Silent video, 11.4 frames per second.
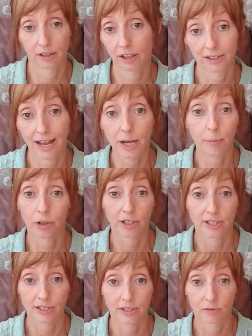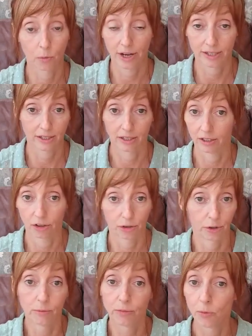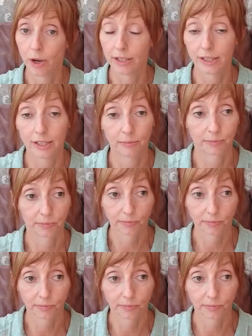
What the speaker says: at anybody's wedding, a groom's wedding.